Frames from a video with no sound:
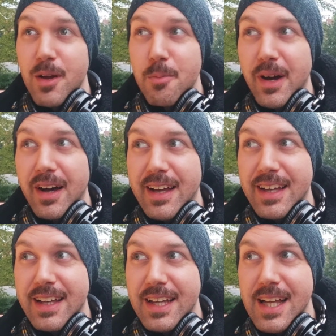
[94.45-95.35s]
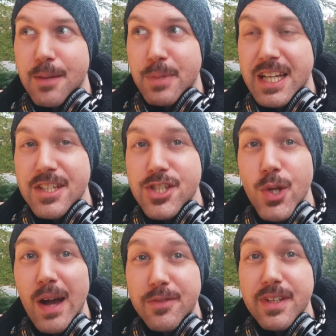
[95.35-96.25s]
but because
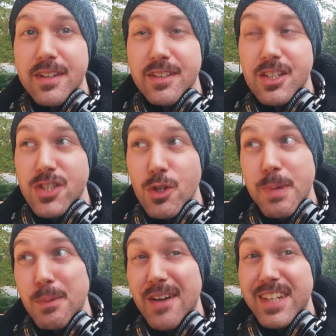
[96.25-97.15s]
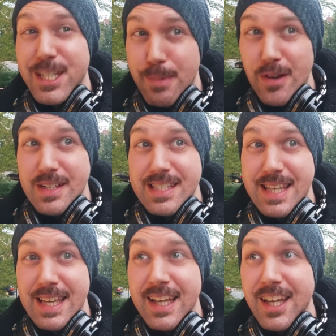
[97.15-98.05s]
those people haven't experienced
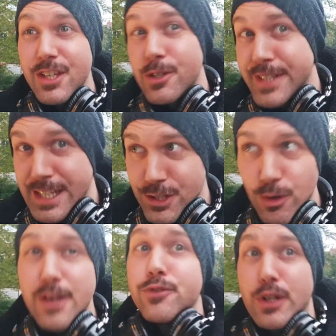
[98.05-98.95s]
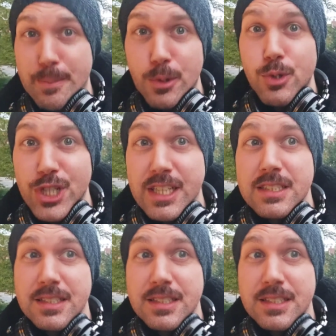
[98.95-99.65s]
it, you see straight through the bullshit.